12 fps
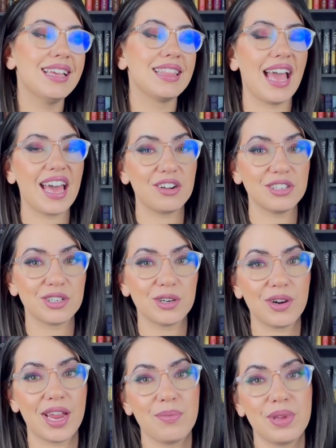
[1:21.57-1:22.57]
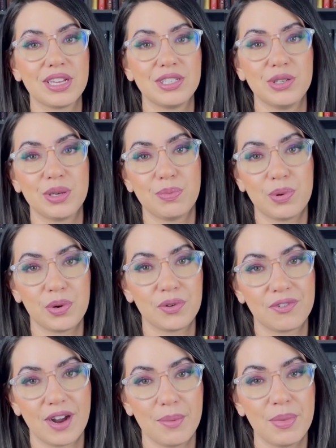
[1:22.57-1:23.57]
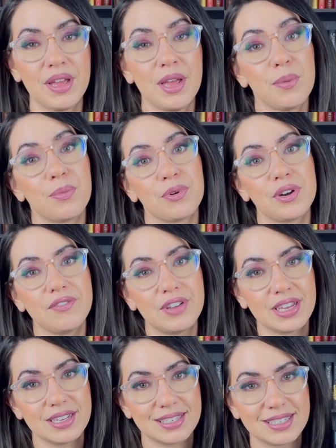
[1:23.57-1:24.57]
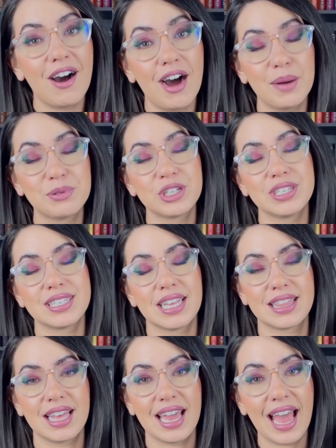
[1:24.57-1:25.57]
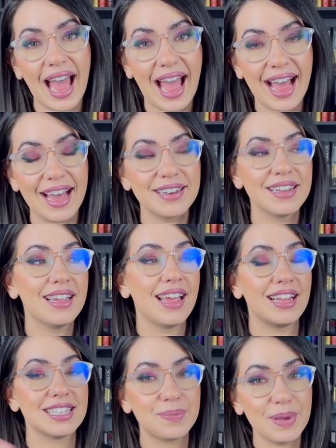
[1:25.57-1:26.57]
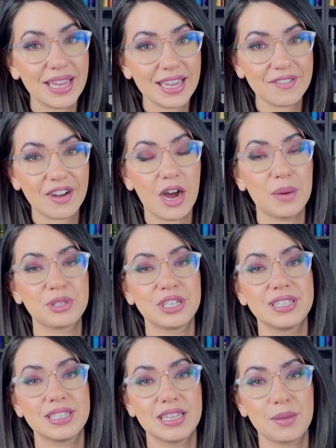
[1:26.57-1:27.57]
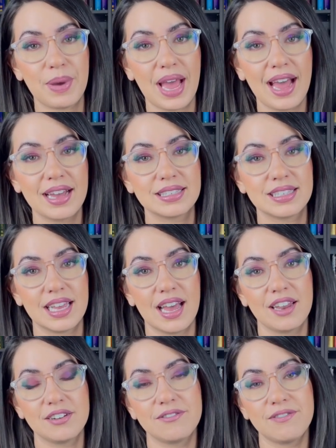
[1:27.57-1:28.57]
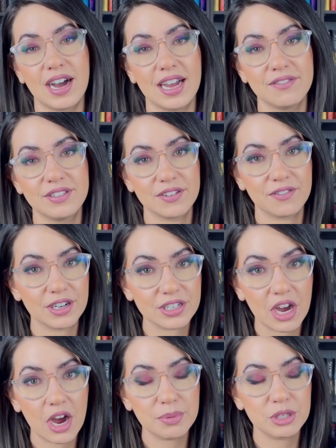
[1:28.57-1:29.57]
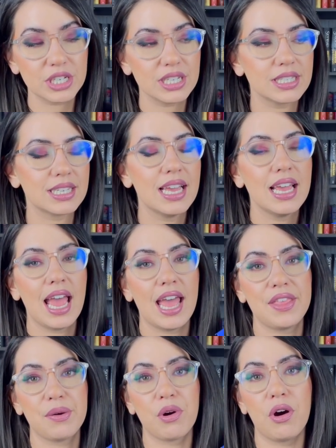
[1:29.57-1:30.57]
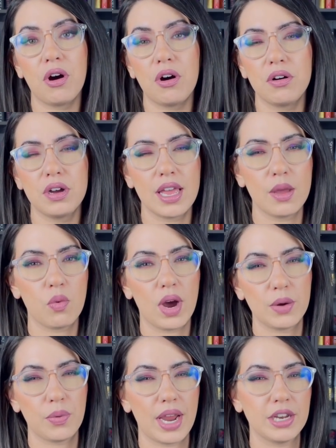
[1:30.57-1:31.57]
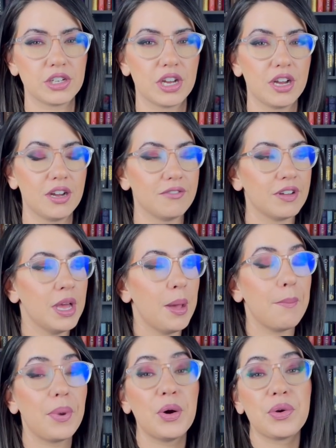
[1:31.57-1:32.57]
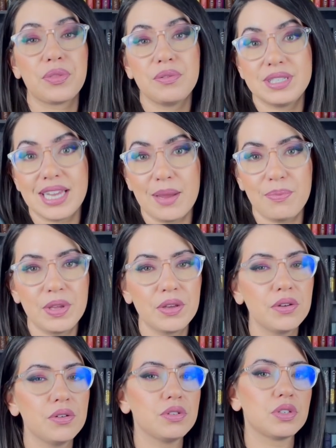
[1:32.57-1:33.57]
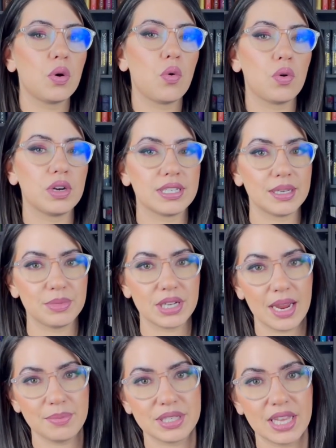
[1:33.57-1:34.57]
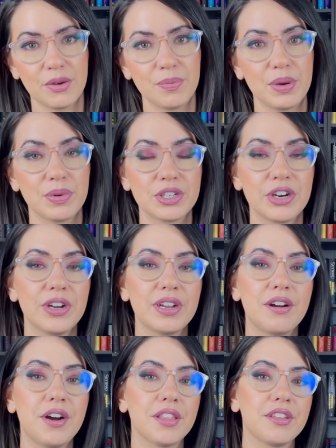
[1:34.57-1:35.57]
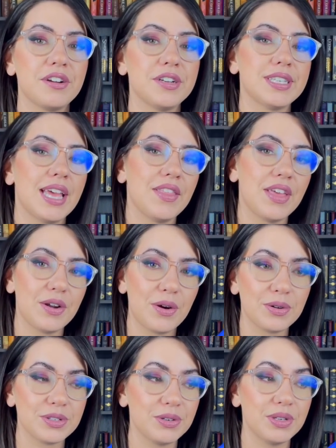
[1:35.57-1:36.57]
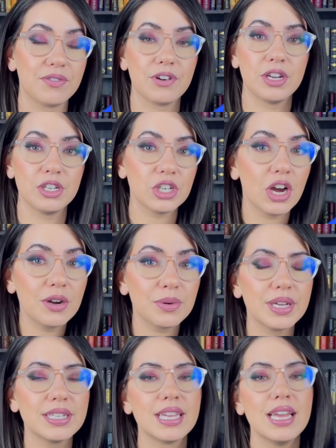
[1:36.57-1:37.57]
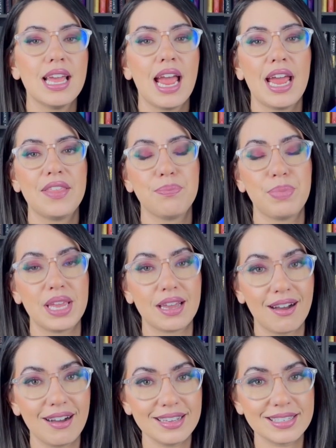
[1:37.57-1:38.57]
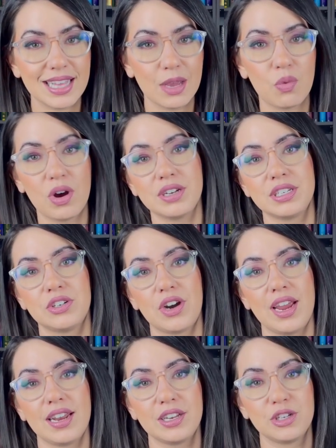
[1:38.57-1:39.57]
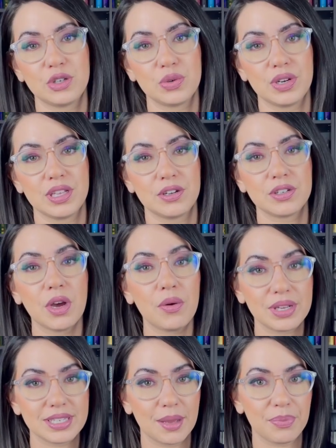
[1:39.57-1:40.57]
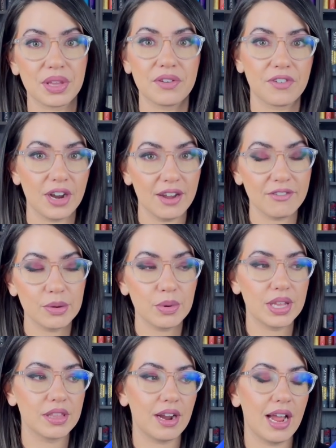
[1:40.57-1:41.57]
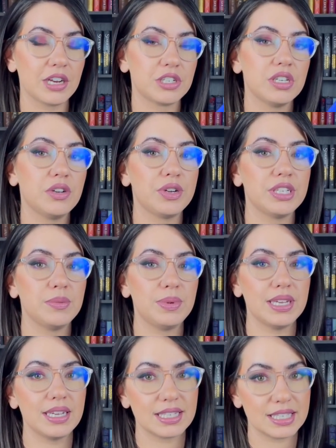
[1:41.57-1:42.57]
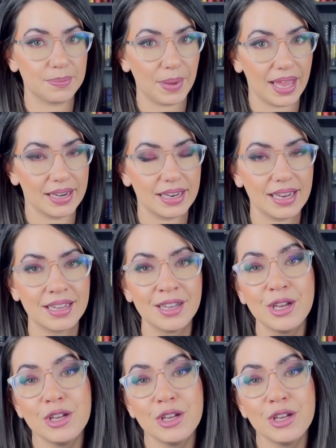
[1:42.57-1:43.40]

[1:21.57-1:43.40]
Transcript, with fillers: The add-ons are great because you you can pull from previous options that they had. And speaking of options, in the past, they had five different options, and they were all a wide range of both debuts or sometimes they would be returning authors and then also different genres. And because they want to try and ensure that there's always something for everyone, they're actually going to be expanding.